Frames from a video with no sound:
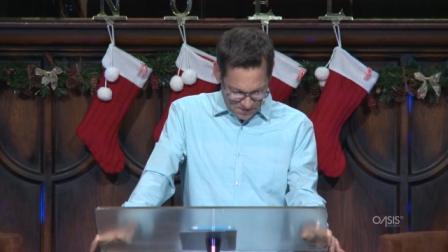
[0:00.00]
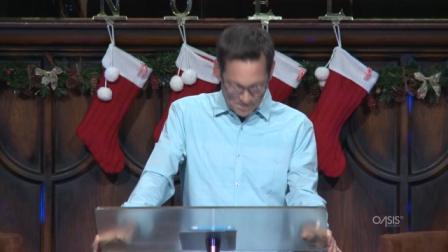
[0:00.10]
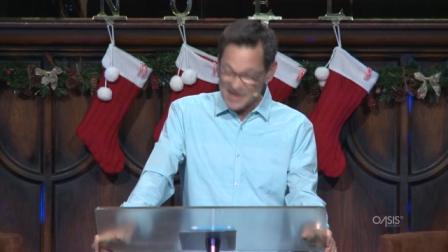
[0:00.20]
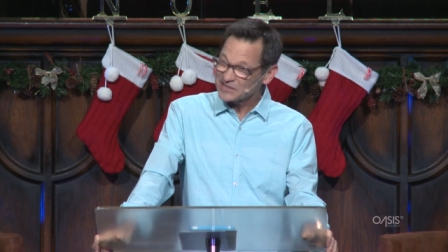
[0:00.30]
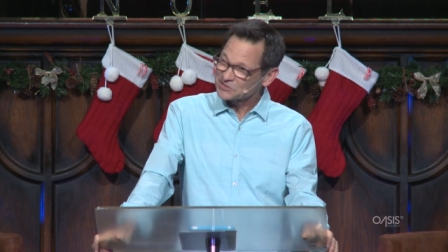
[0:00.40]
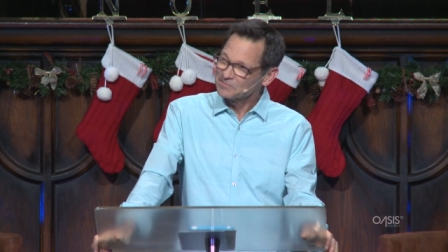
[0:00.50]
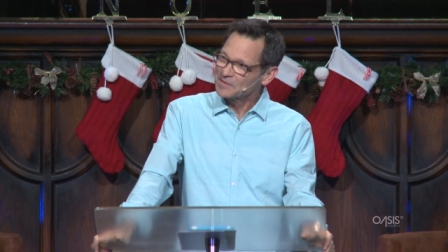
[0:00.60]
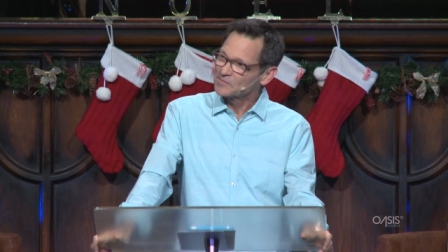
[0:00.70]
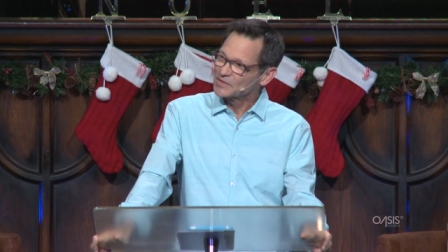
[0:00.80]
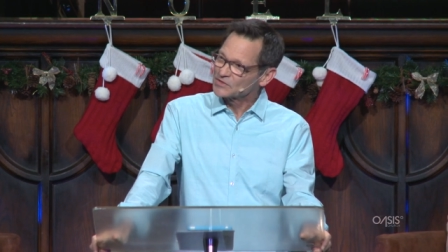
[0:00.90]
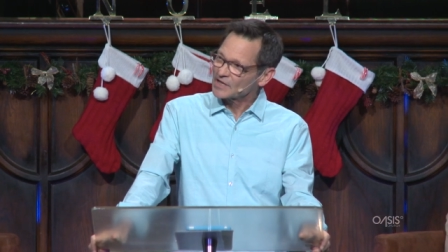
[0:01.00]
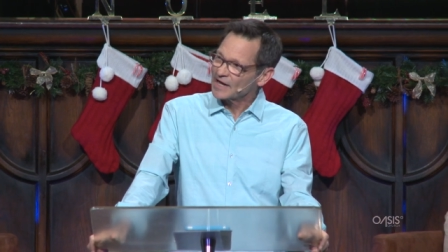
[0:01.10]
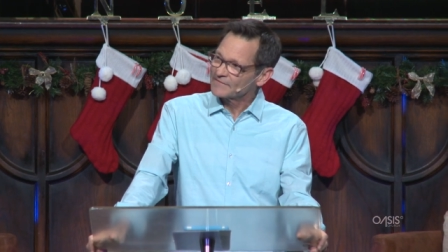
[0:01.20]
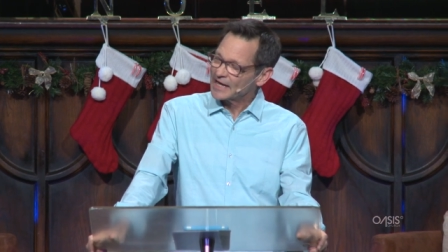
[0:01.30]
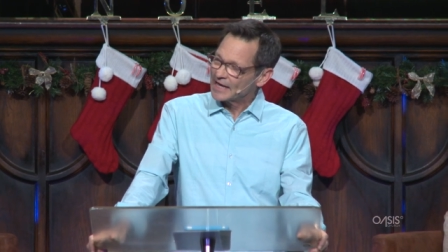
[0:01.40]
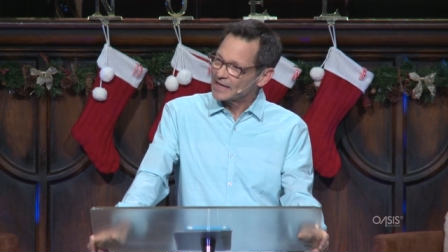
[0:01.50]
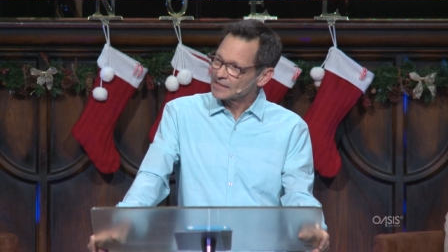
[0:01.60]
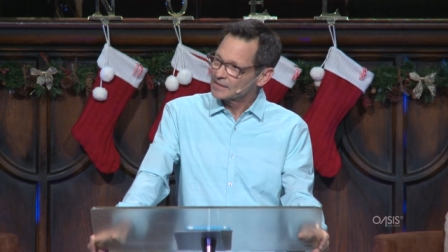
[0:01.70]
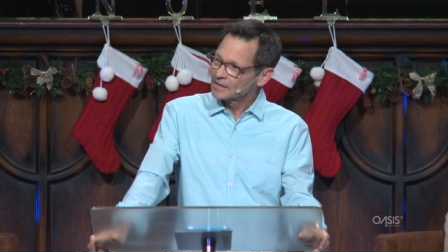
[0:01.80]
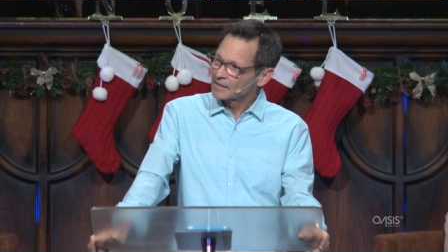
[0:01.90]
best memories I've
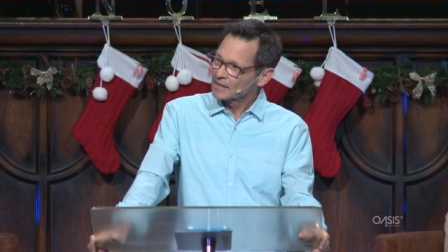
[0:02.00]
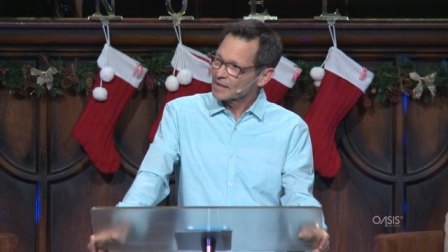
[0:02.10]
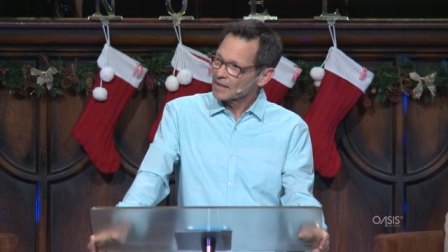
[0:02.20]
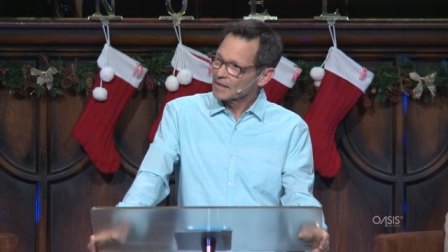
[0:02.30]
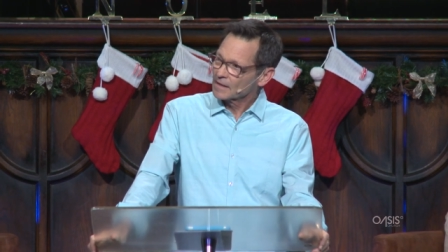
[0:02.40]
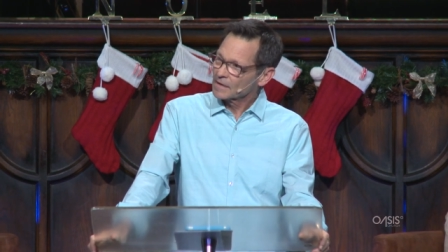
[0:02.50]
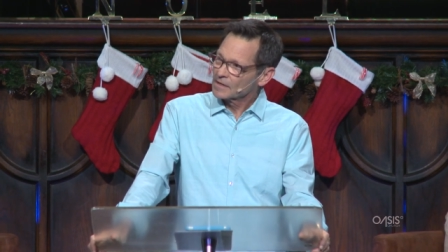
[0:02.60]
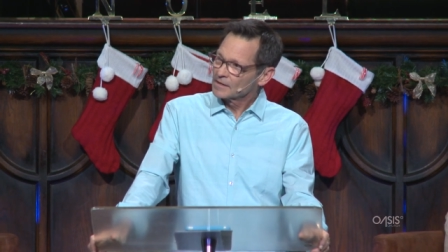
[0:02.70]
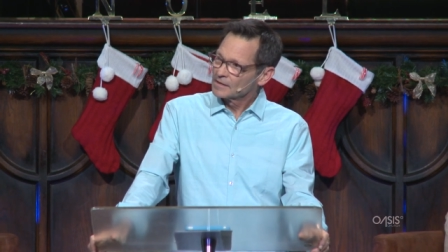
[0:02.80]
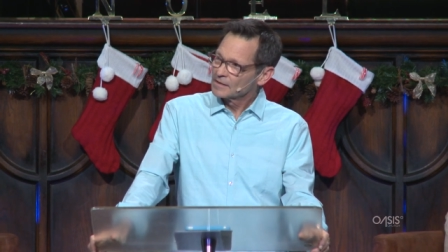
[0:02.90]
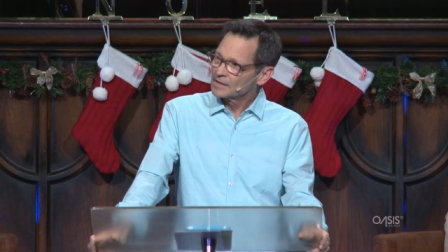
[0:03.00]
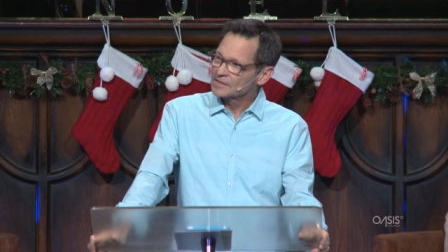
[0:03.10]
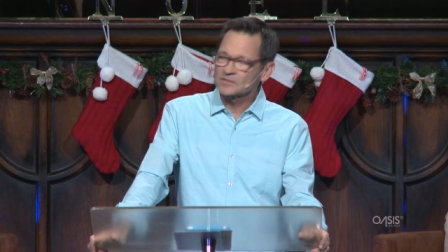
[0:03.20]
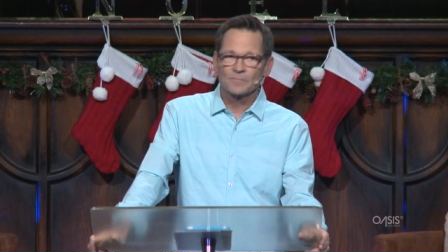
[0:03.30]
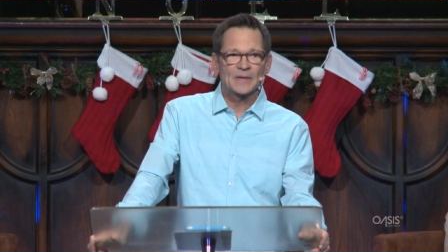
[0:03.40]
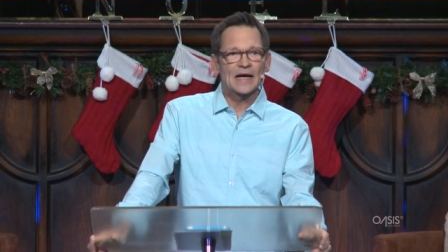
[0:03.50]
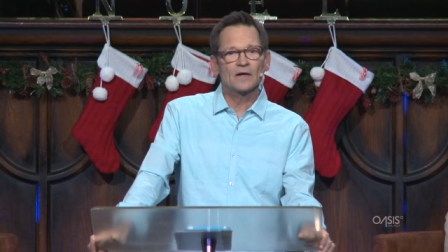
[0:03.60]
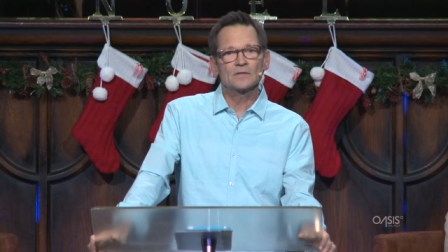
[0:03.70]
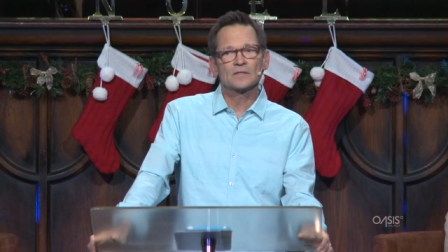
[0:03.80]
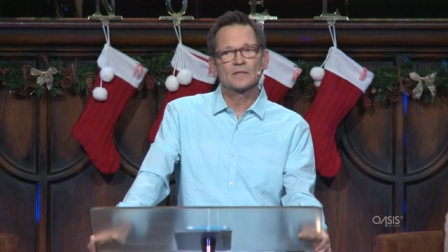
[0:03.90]
had. It's
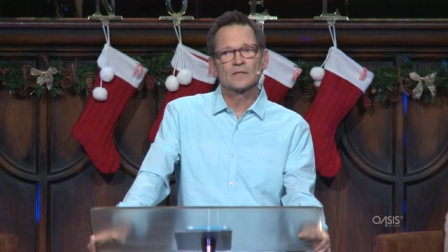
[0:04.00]
about